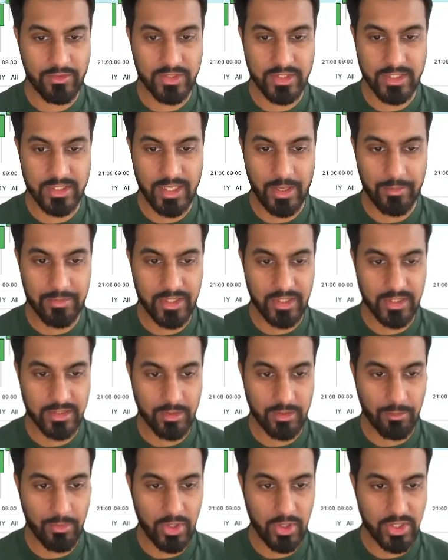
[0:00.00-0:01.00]
kept it as a
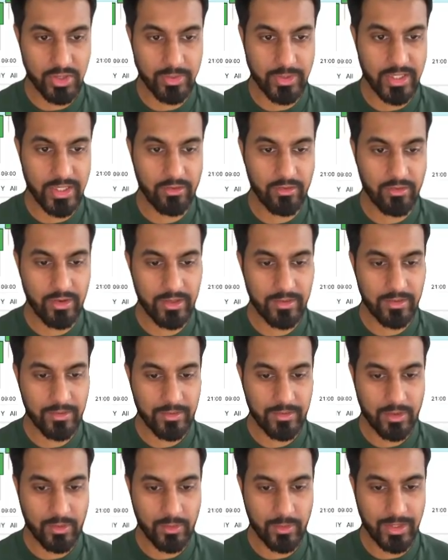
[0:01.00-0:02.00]
bullish PD array.
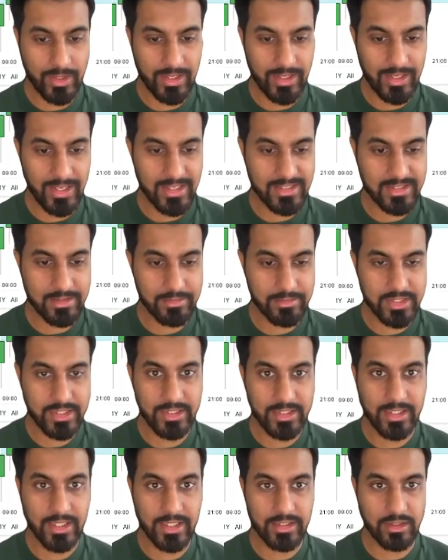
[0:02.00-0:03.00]
We had
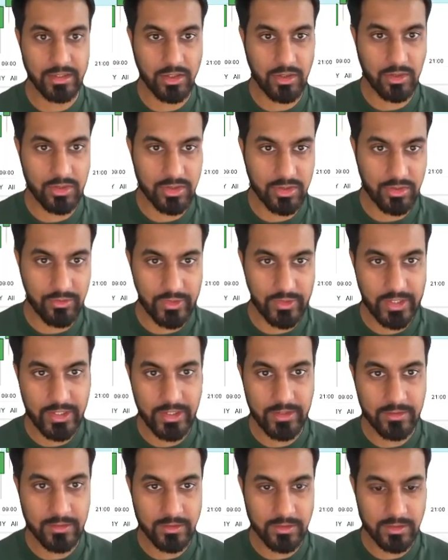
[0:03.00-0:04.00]
SMT at the lows over
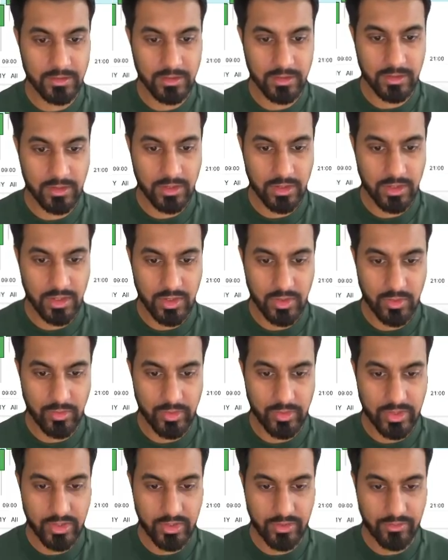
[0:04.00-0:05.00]
here,
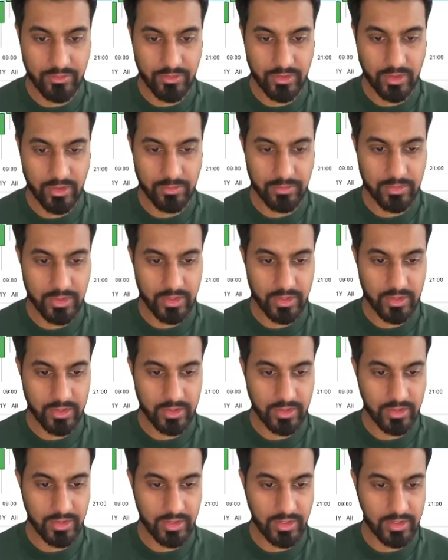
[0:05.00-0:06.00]
which confirmed
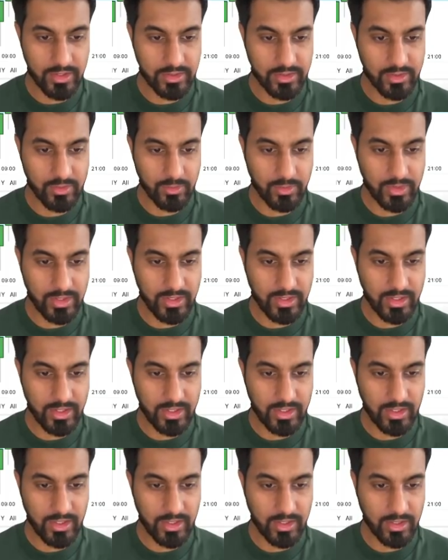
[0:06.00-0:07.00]
that we
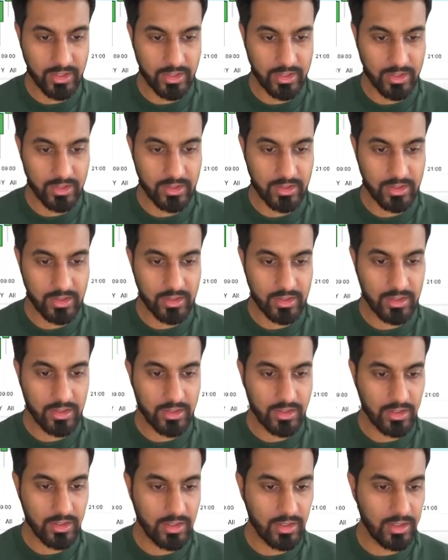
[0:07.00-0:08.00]
are
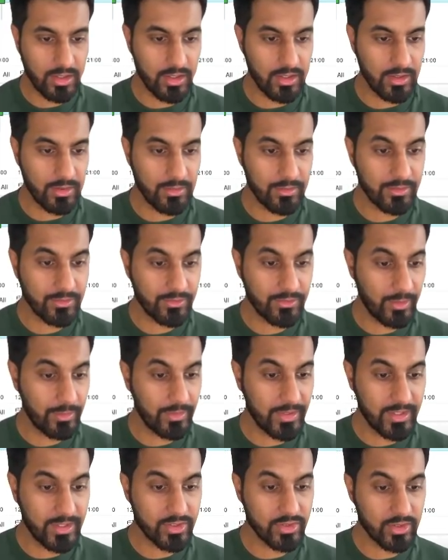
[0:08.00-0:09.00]

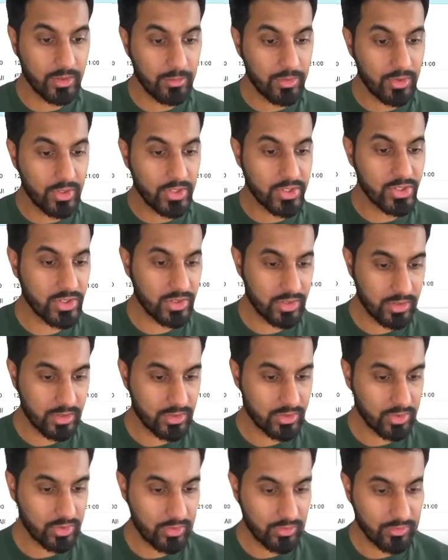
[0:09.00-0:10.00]
flipping into a bullish
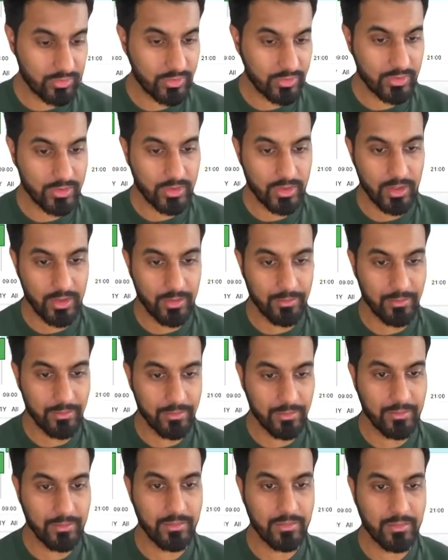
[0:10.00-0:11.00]
sort of
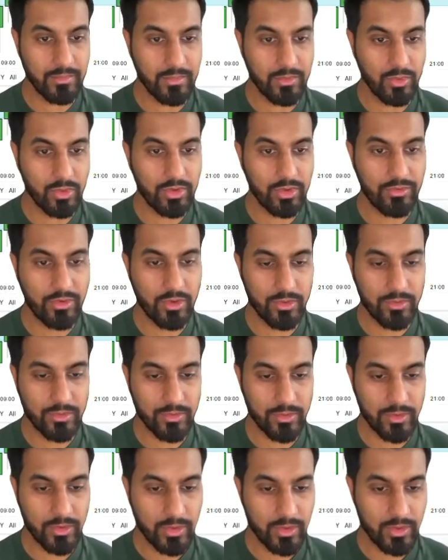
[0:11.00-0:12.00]
order flow
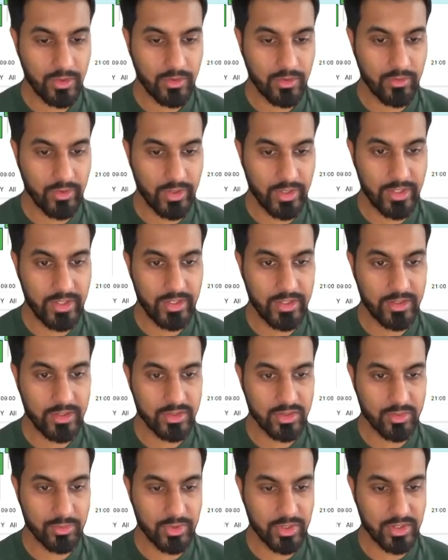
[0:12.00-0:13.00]
right here.
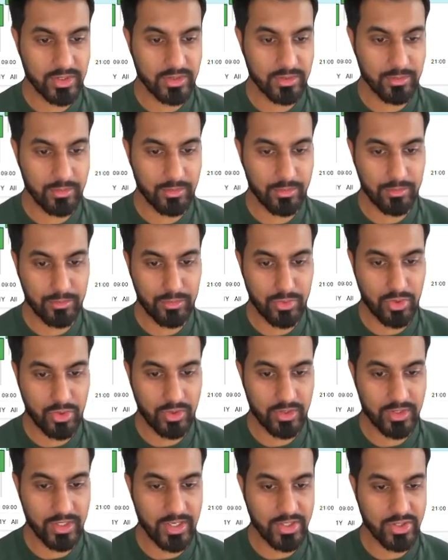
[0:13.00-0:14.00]
So price broke
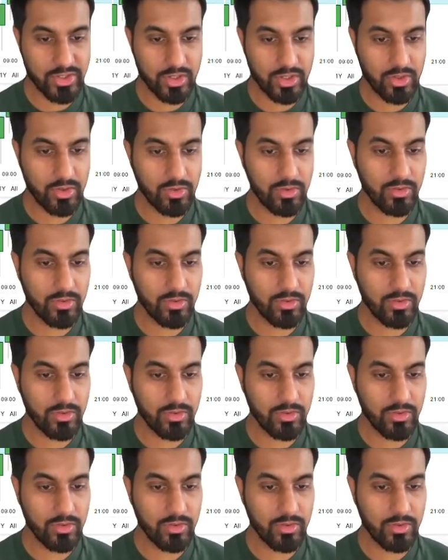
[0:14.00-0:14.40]
the Asia low.